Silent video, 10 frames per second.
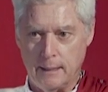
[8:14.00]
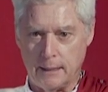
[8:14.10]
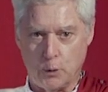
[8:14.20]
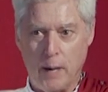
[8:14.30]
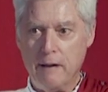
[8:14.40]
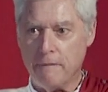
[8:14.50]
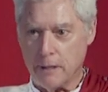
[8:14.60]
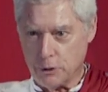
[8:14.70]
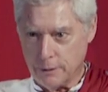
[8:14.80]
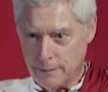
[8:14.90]
It's a wave
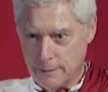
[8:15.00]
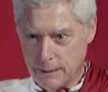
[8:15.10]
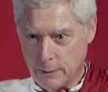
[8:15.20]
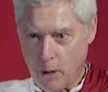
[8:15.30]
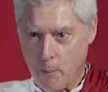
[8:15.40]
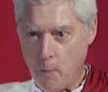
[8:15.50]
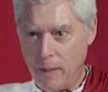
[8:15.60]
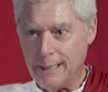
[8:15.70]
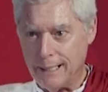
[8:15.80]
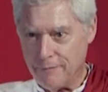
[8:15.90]
function. It's a
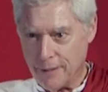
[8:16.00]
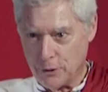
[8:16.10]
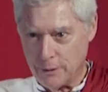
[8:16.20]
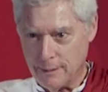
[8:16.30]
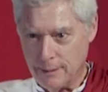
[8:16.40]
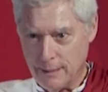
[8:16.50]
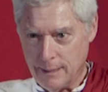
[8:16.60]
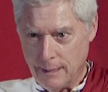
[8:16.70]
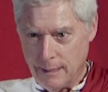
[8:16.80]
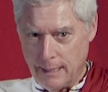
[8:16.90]
probability function.
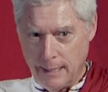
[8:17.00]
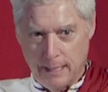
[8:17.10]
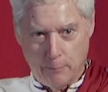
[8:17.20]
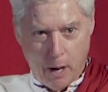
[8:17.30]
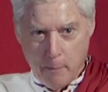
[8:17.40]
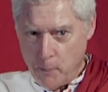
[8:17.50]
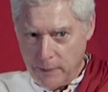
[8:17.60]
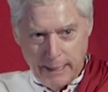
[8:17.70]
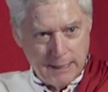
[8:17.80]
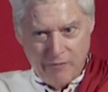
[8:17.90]

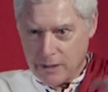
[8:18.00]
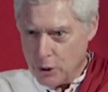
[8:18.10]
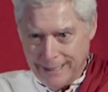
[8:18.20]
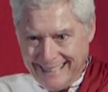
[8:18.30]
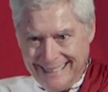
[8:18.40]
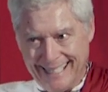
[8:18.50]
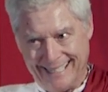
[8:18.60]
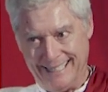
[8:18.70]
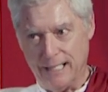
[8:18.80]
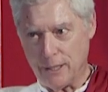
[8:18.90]
Probability function doesn't
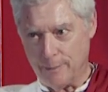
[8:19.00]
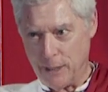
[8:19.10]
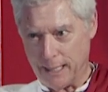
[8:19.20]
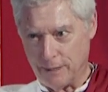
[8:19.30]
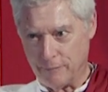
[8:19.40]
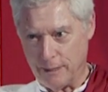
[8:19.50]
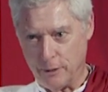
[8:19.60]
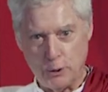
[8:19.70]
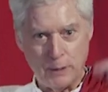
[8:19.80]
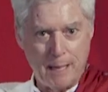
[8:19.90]
exist objectively.
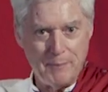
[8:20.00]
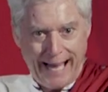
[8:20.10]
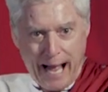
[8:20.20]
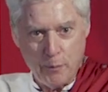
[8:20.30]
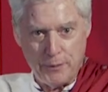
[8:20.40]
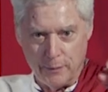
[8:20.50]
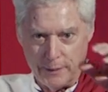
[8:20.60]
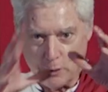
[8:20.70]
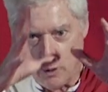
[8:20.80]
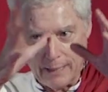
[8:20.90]
There's no something out there
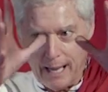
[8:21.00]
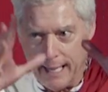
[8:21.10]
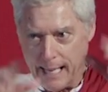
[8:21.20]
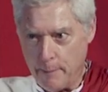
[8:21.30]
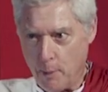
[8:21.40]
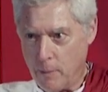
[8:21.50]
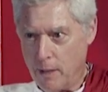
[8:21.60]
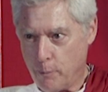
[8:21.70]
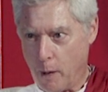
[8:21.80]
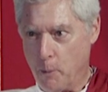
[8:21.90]
that's called, hi, I'm a
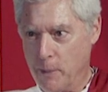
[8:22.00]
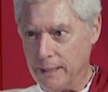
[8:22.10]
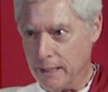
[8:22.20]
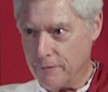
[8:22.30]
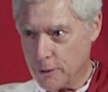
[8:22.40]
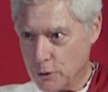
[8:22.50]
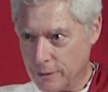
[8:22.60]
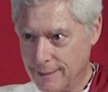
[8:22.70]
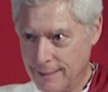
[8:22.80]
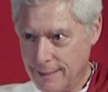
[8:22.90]
probability function.
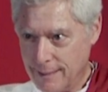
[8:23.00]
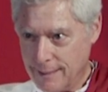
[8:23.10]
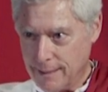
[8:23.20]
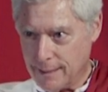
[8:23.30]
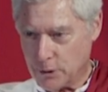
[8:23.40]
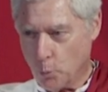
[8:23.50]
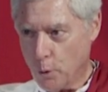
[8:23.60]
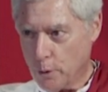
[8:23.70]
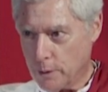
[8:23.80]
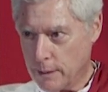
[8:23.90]
It's a
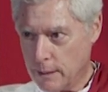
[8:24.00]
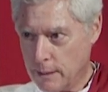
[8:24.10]
word.